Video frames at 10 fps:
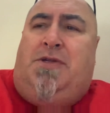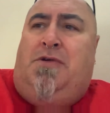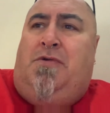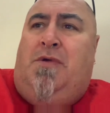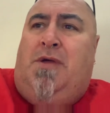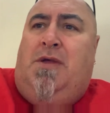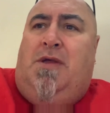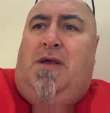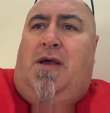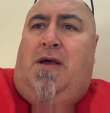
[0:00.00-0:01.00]
do,
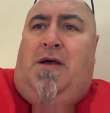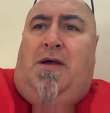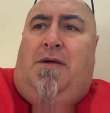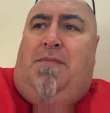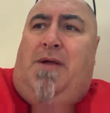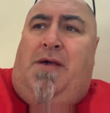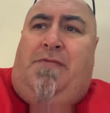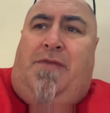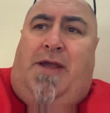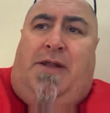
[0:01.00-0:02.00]

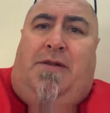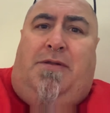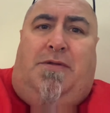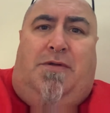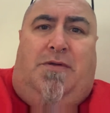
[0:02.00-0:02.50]
and then